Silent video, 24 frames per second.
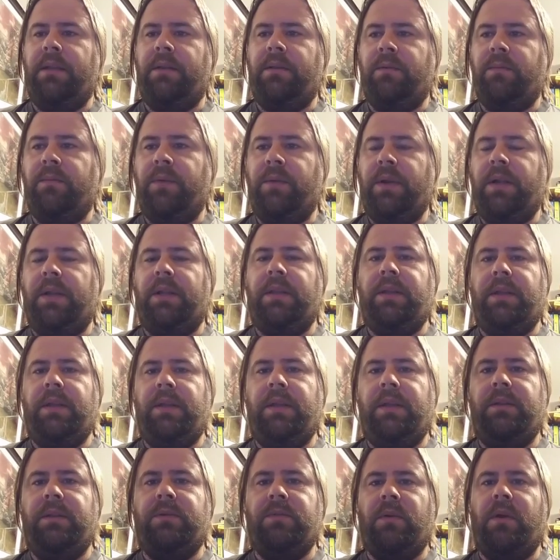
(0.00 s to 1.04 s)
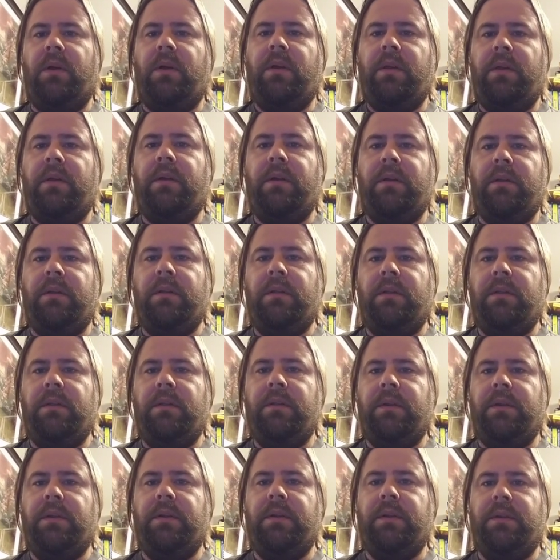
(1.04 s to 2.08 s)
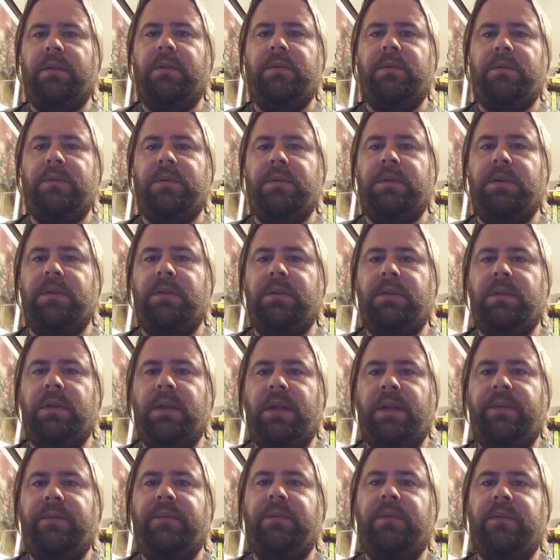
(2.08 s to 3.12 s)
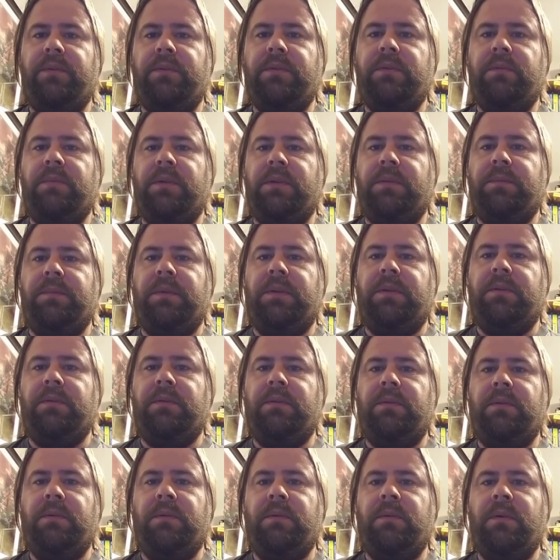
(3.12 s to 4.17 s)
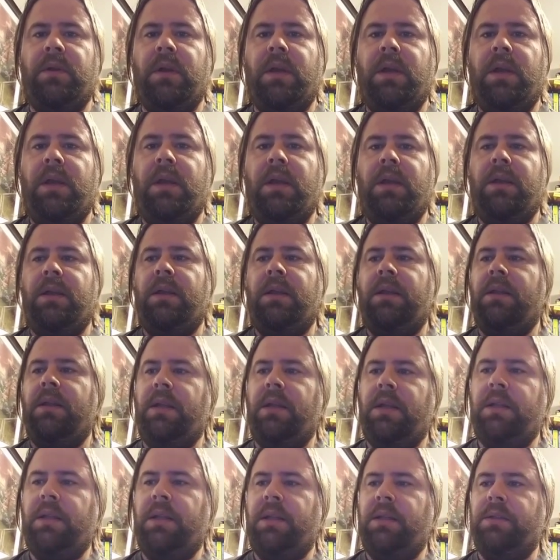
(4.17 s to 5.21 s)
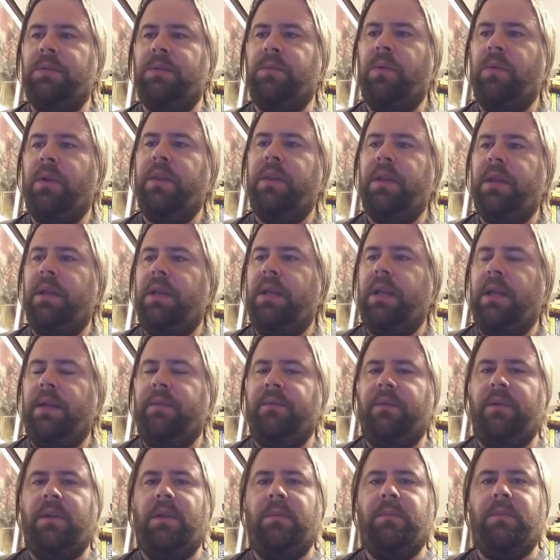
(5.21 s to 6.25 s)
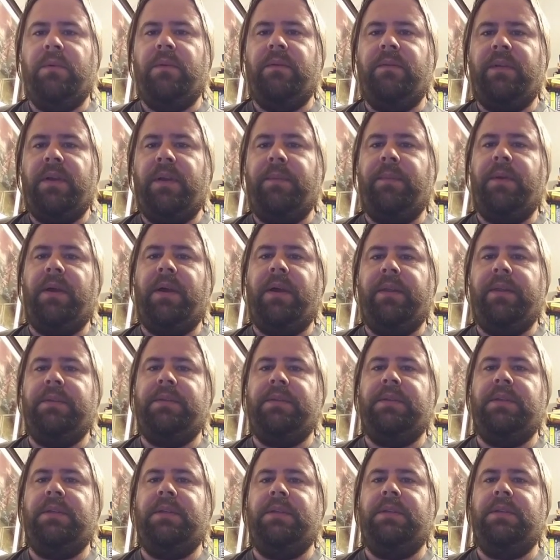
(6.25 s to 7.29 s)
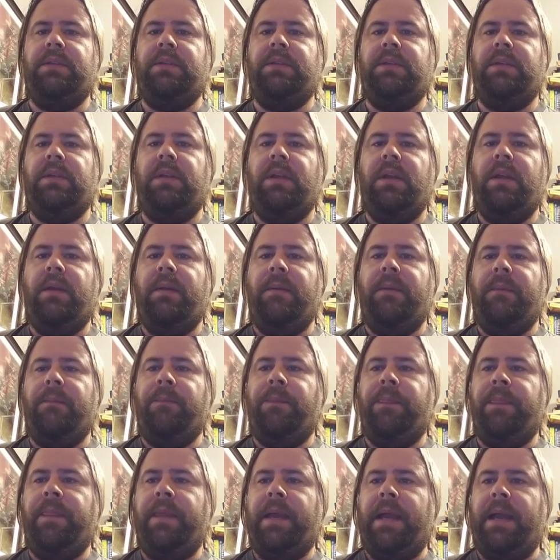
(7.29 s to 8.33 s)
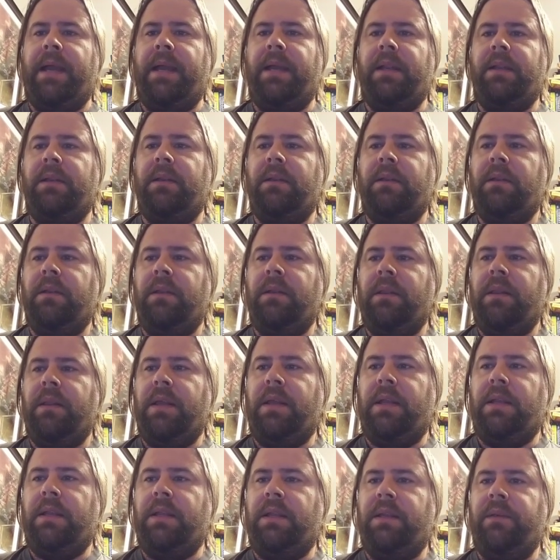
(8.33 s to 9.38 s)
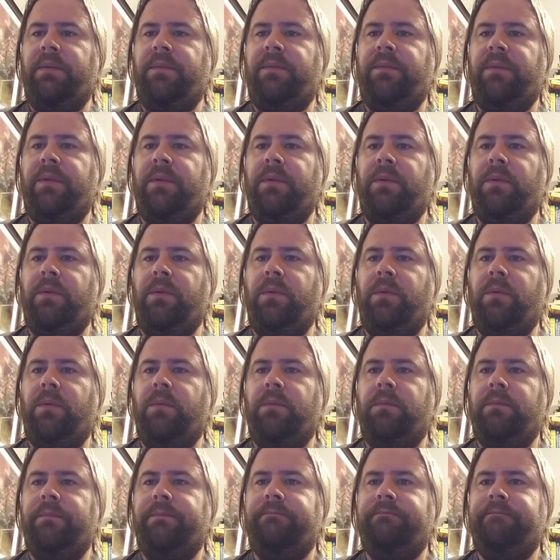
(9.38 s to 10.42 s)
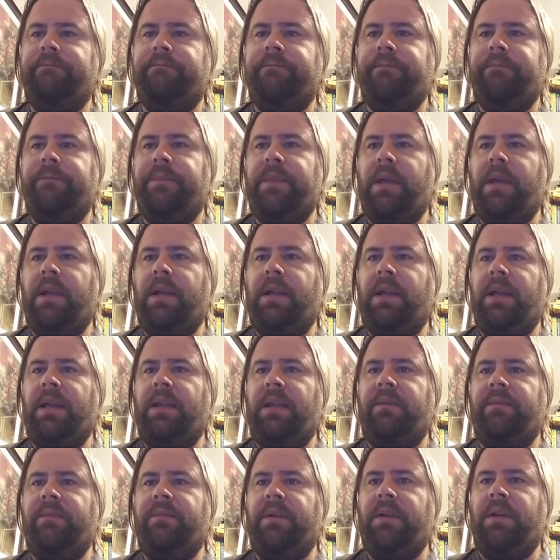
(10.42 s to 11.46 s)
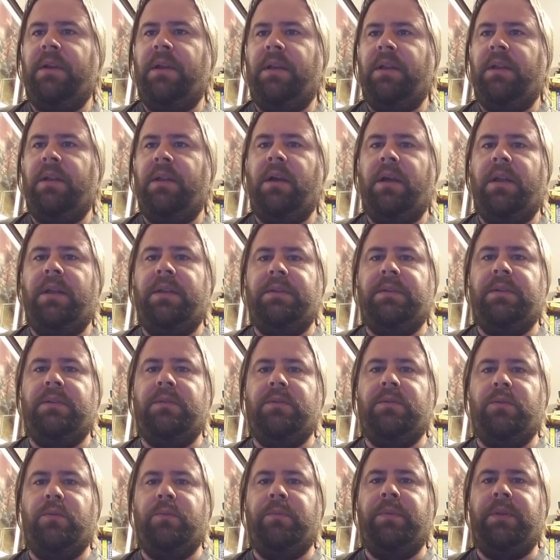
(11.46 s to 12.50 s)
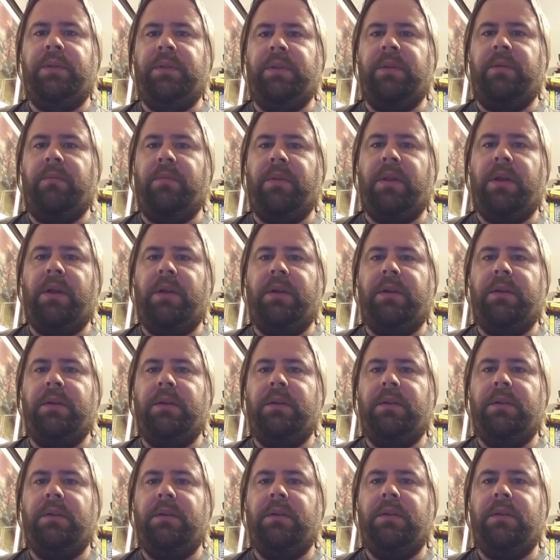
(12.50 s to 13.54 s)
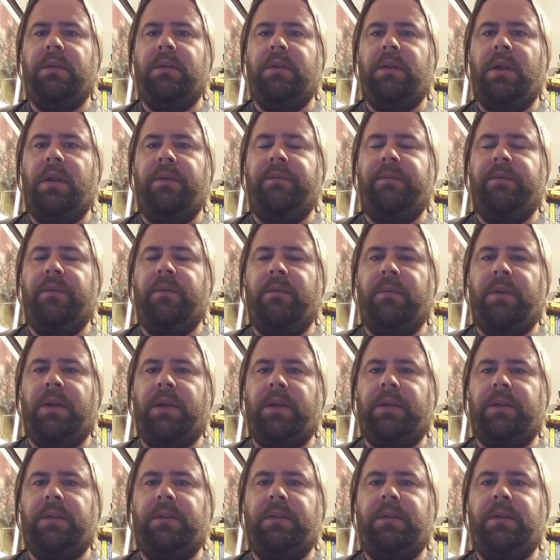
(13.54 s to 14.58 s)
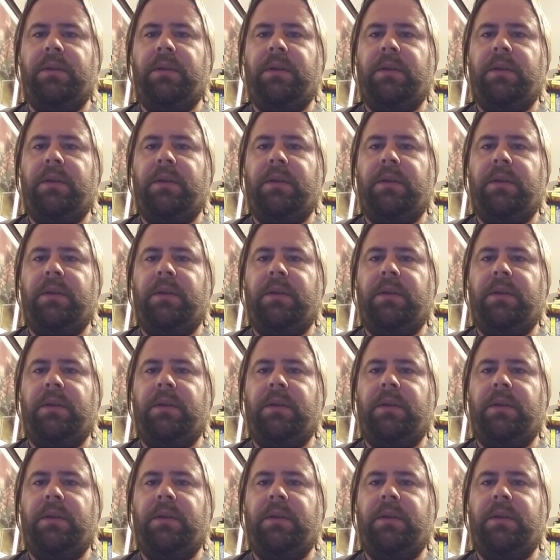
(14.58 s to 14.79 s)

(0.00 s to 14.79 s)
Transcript: directly draw the conclusion that evolution must be true? It's one thing to have a number of hypotheses that give you kind of a non-essential building block of your model.